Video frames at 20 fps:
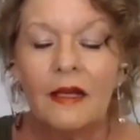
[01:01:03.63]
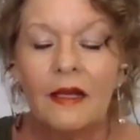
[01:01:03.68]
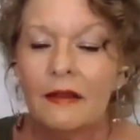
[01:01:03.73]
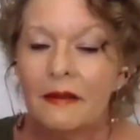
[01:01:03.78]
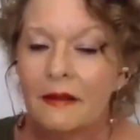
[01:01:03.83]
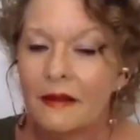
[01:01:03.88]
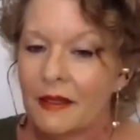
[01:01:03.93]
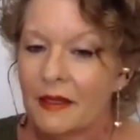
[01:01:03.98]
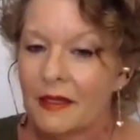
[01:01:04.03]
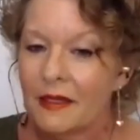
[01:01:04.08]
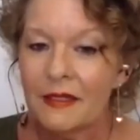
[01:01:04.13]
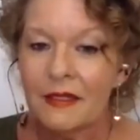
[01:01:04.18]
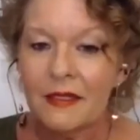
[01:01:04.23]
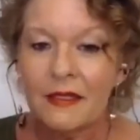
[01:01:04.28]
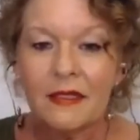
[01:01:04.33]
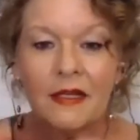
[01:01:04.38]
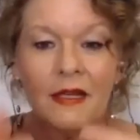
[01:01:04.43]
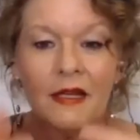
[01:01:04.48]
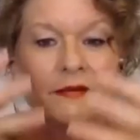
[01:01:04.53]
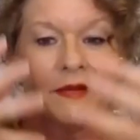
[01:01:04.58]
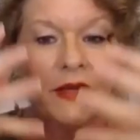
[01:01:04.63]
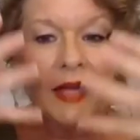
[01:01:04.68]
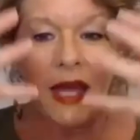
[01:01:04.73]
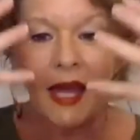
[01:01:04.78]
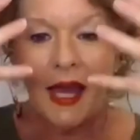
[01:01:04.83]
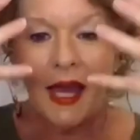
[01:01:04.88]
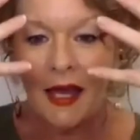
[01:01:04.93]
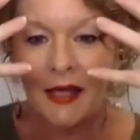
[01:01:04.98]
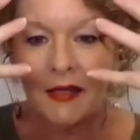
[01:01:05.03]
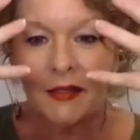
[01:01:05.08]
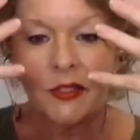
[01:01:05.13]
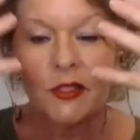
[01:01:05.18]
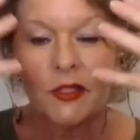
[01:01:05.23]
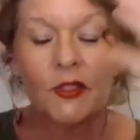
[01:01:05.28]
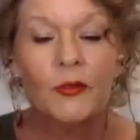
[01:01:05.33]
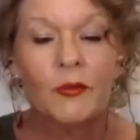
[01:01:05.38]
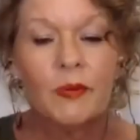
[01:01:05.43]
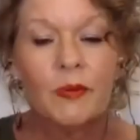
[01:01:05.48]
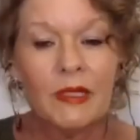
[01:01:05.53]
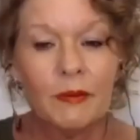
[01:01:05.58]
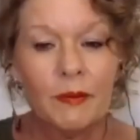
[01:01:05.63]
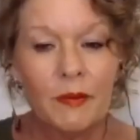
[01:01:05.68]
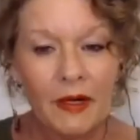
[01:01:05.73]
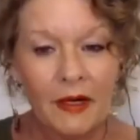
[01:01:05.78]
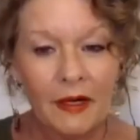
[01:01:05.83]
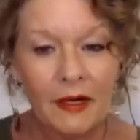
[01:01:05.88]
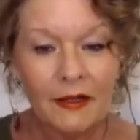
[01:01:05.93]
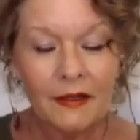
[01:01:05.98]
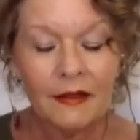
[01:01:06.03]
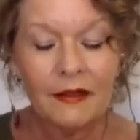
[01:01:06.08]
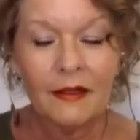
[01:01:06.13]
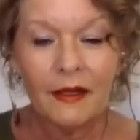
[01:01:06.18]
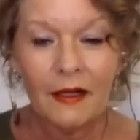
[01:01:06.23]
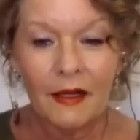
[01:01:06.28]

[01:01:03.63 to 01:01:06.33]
This stuff has to be part